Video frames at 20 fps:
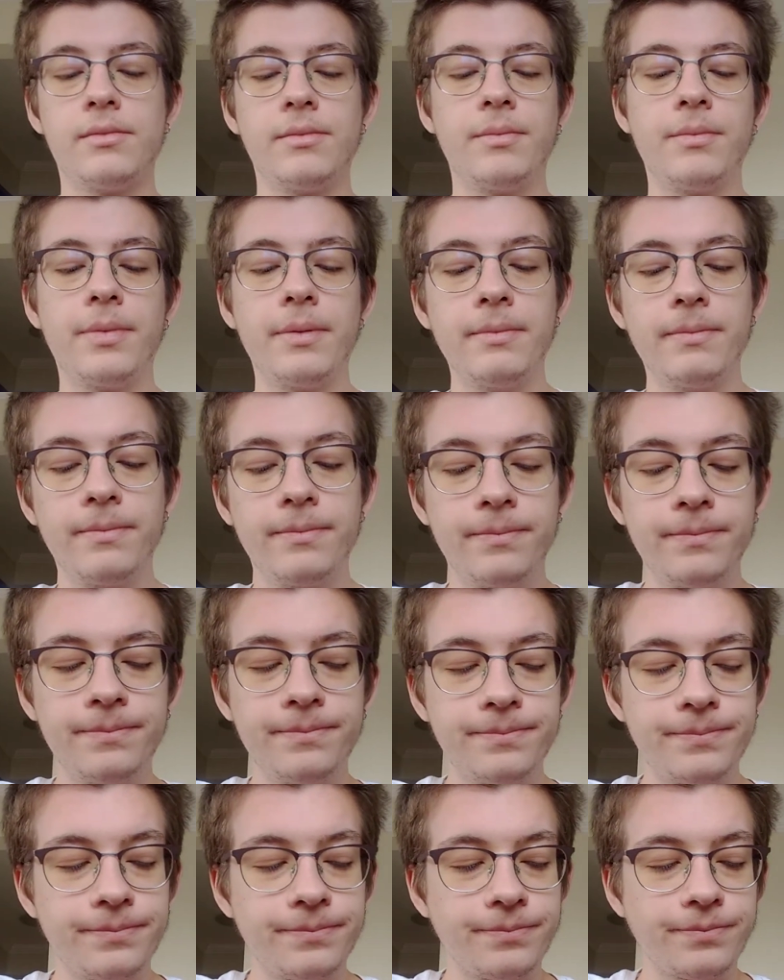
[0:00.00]

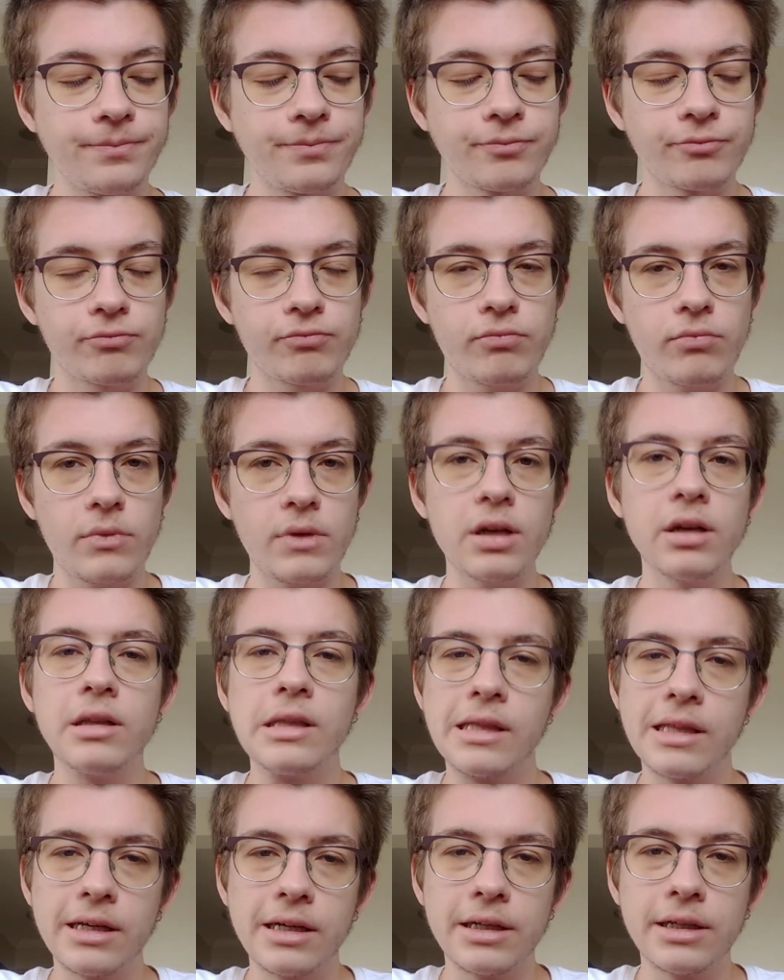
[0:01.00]
The
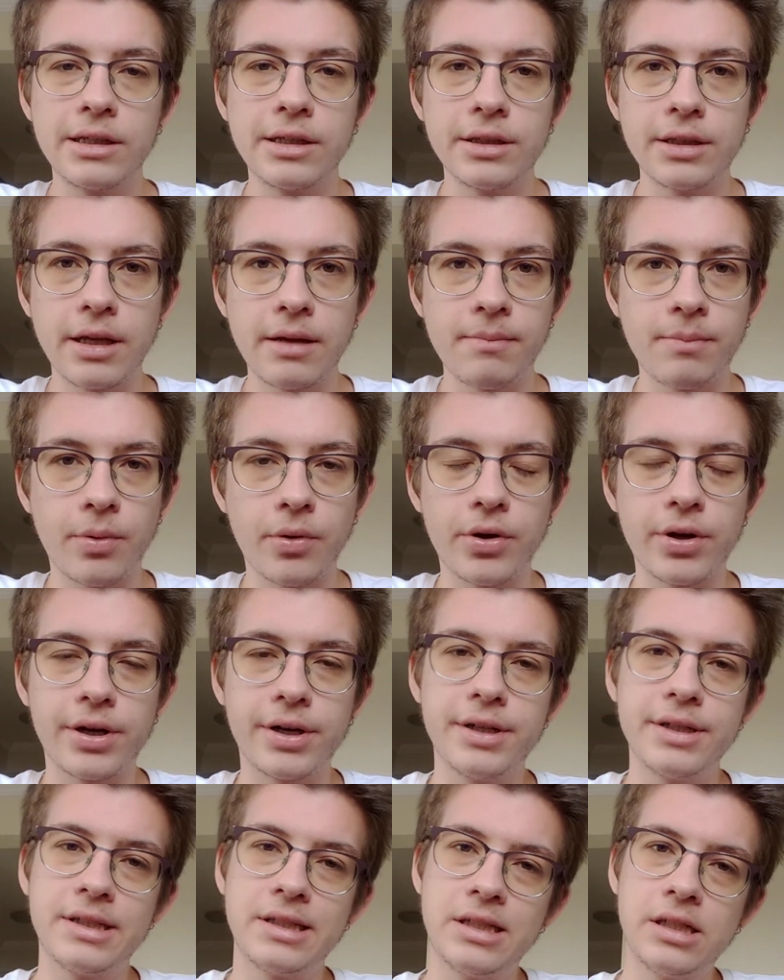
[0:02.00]

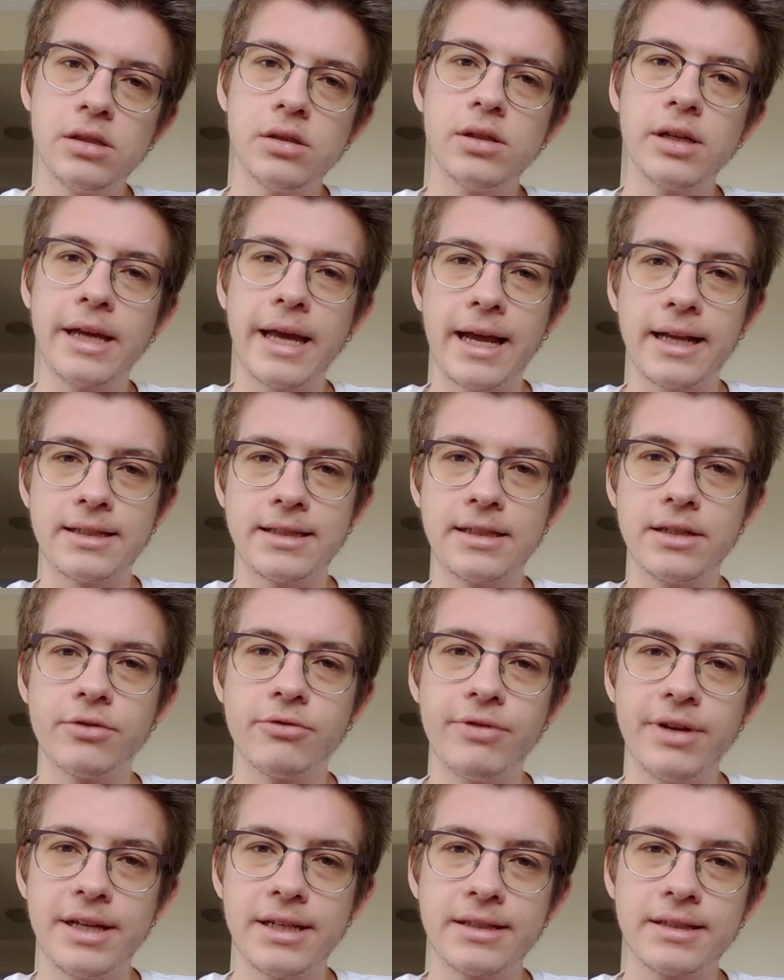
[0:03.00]
importer still gets the
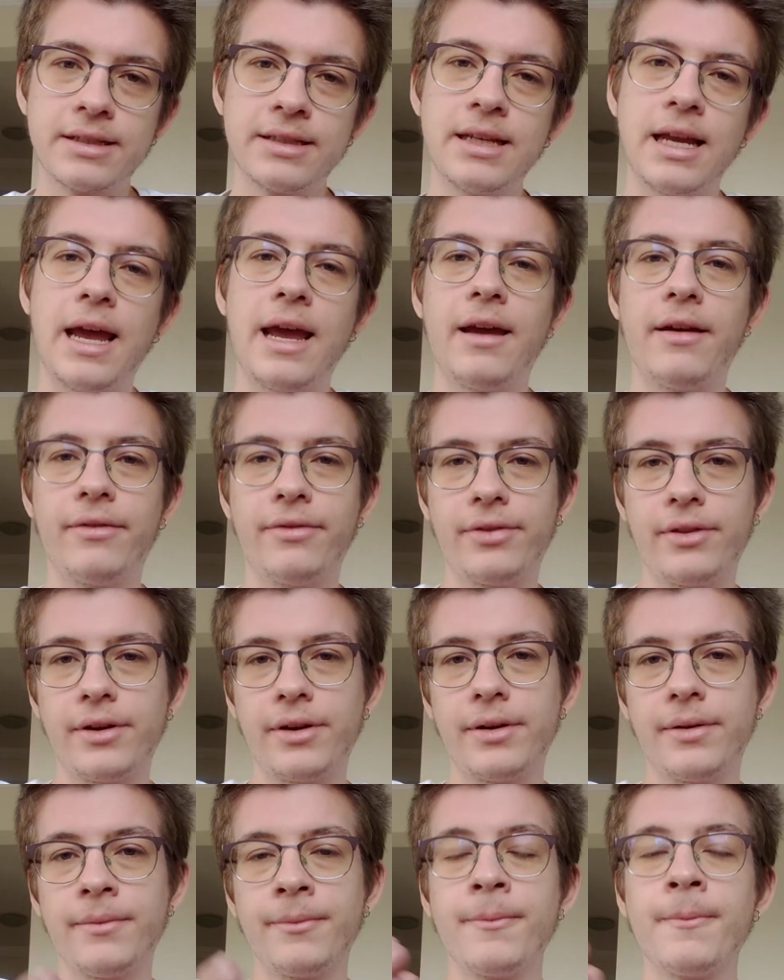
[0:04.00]
risks
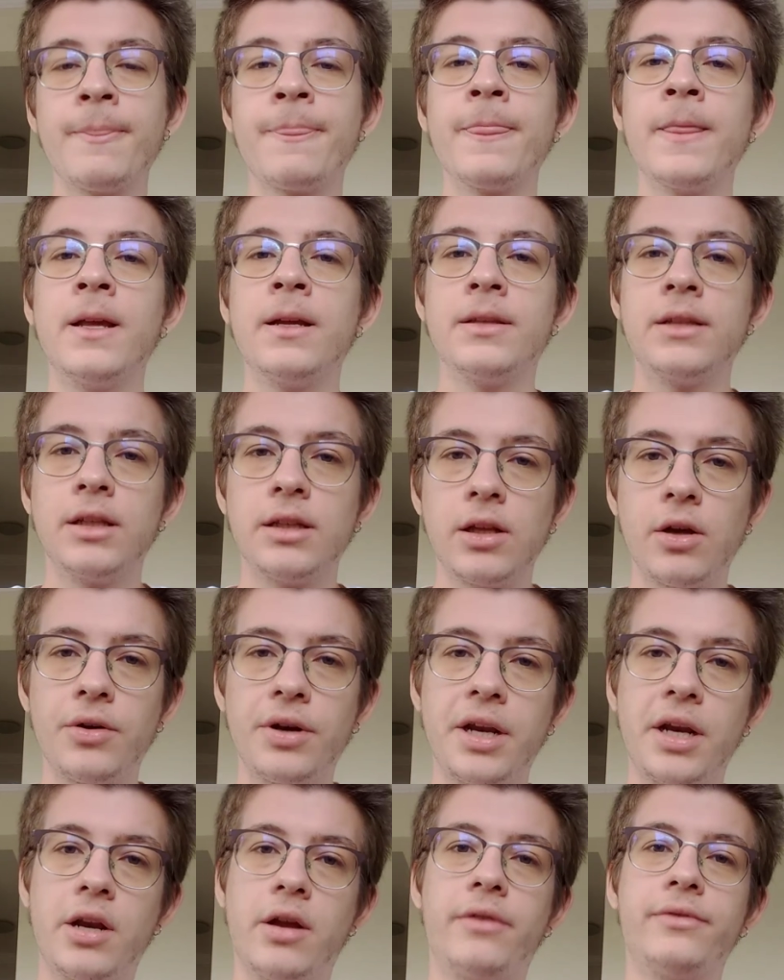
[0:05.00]
after the
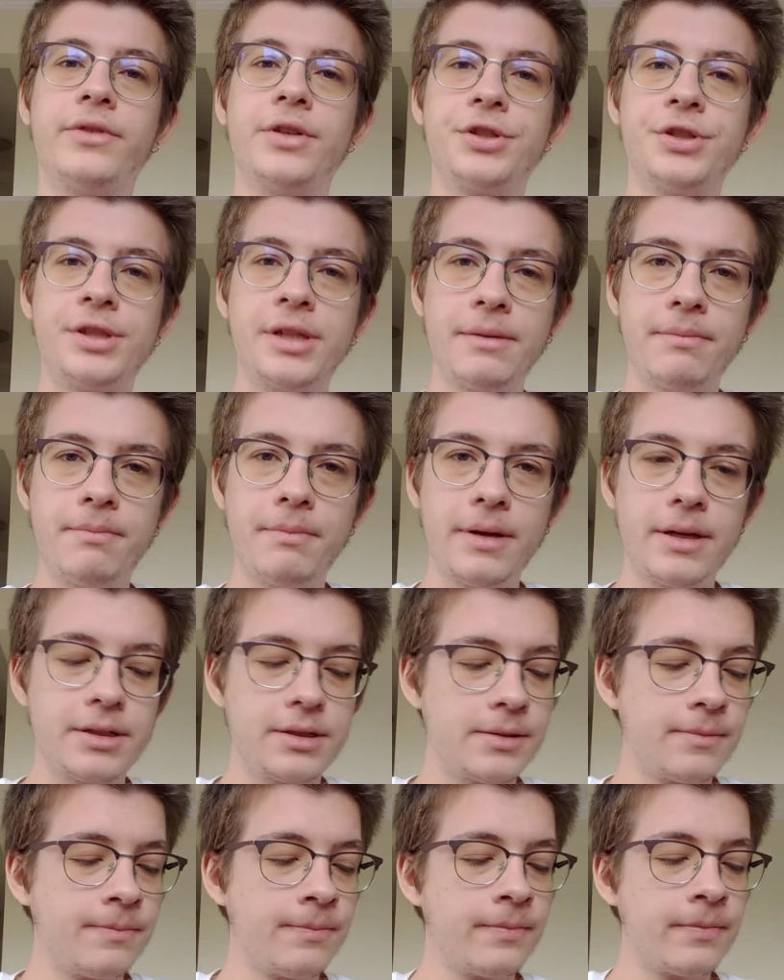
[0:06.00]
loading of the shipment,